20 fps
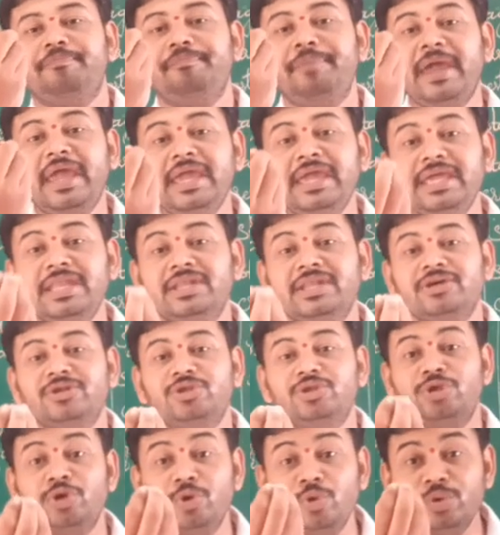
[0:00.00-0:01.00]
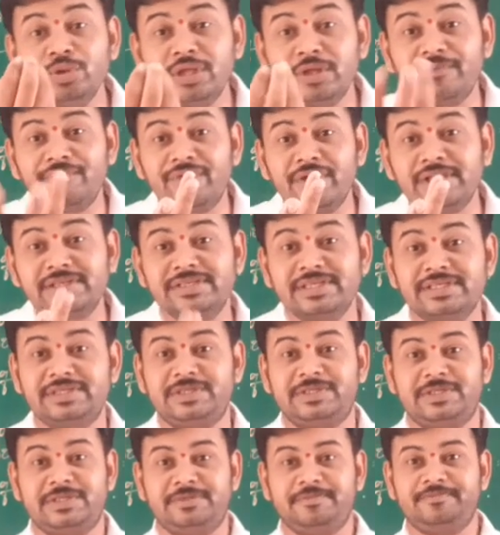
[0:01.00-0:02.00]
pain through their
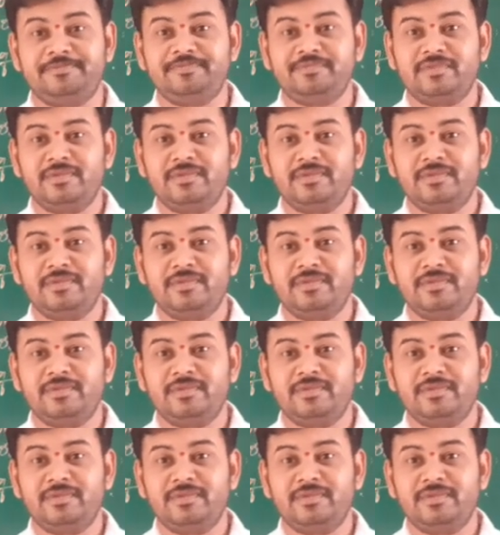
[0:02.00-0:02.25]
faces,